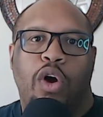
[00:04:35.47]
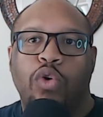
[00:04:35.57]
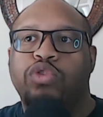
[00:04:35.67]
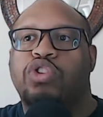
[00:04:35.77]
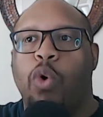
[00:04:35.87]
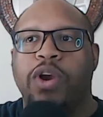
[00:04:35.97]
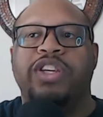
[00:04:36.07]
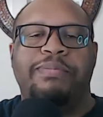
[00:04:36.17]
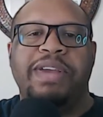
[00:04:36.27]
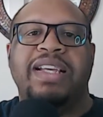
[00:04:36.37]
who's going
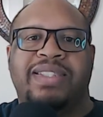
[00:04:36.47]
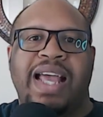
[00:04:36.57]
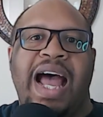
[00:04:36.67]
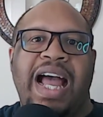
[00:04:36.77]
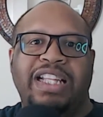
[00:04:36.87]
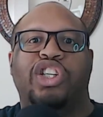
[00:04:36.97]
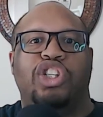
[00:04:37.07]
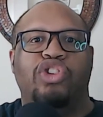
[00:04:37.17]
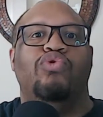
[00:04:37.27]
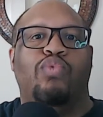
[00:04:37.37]
to be assigned to
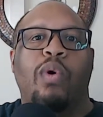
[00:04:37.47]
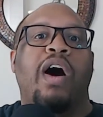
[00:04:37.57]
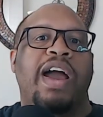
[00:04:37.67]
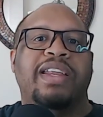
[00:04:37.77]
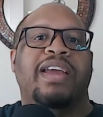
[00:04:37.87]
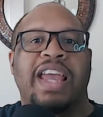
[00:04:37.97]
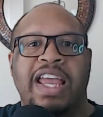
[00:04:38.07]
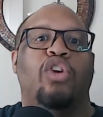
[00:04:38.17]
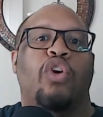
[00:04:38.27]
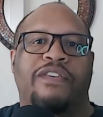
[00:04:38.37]
do what
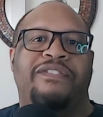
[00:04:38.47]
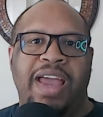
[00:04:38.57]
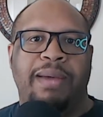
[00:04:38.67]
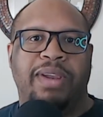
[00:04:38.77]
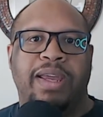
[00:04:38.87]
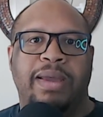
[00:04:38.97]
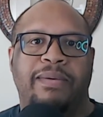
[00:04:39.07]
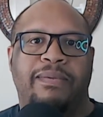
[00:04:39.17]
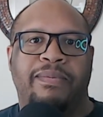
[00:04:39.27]
in your family.